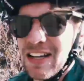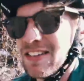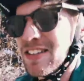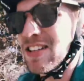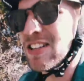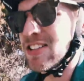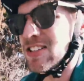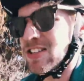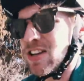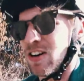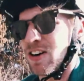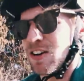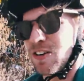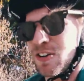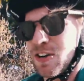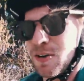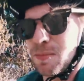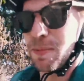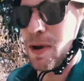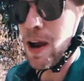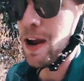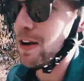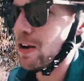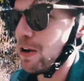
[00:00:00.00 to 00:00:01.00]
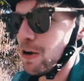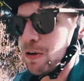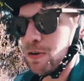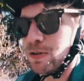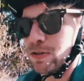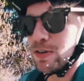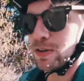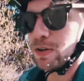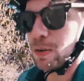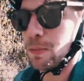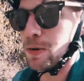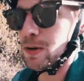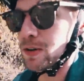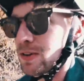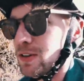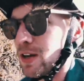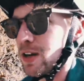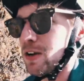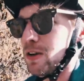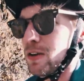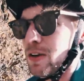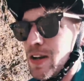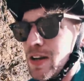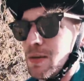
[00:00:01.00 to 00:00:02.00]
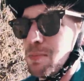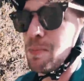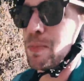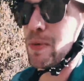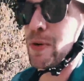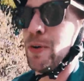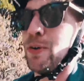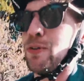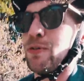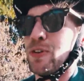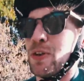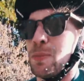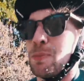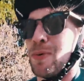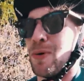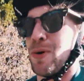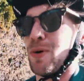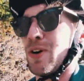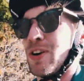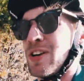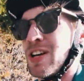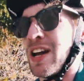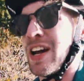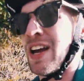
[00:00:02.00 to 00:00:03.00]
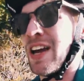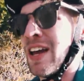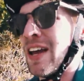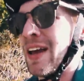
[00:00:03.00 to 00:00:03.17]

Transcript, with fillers: It's a startup, I know they're gonna improve the board.